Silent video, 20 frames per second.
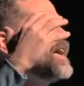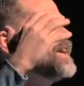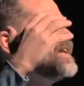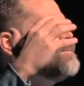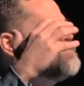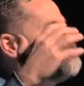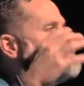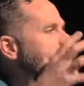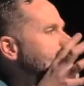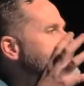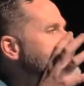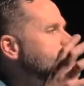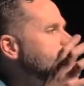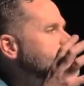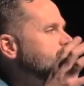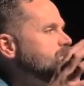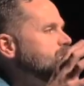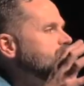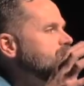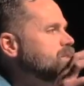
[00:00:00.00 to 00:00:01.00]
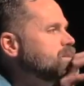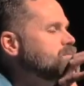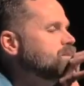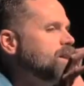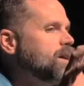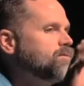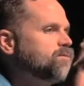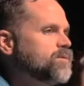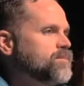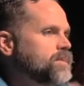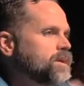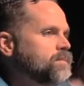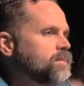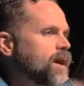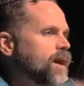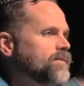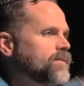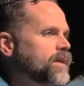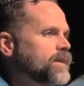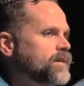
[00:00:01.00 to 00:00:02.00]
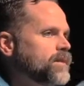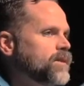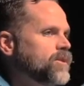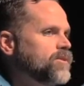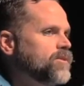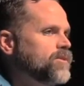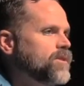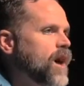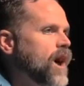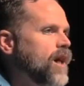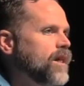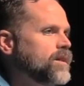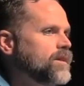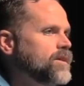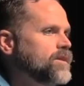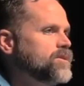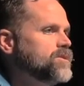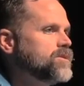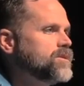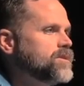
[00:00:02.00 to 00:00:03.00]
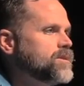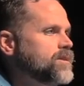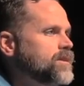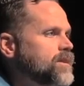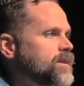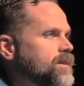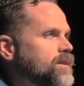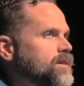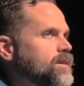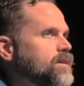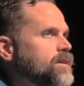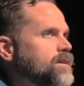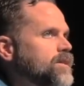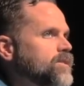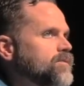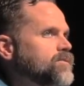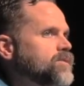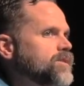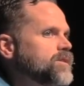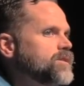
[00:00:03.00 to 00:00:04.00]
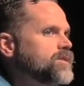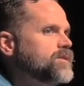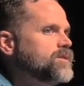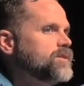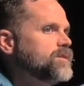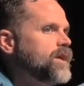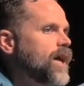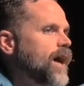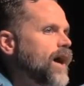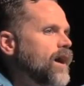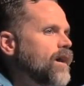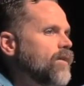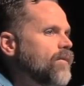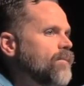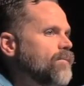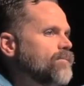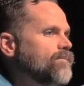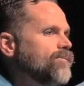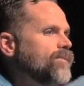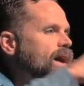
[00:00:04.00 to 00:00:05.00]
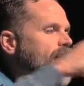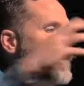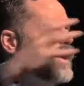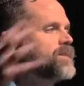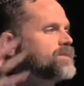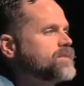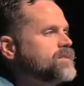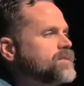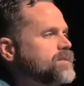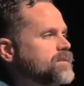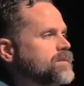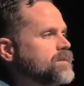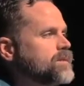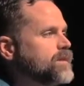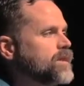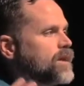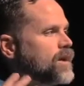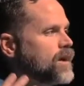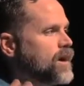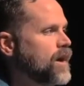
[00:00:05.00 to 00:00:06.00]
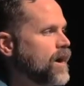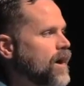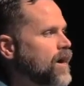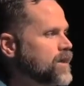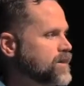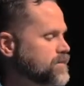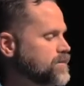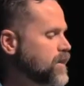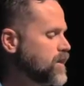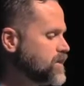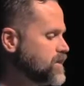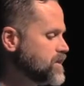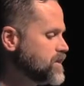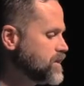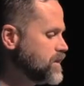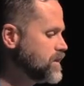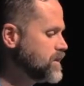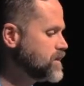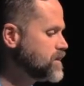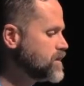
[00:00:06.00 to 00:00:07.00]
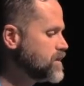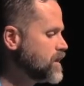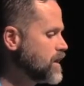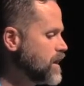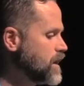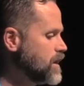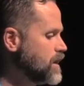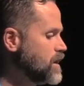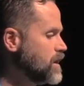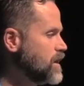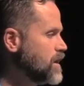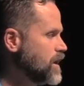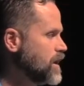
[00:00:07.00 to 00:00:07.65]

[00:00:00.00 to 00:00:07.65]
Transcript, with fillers: it amazes me sometimes when people have a little knowledge of just how vast the cosmos is, right?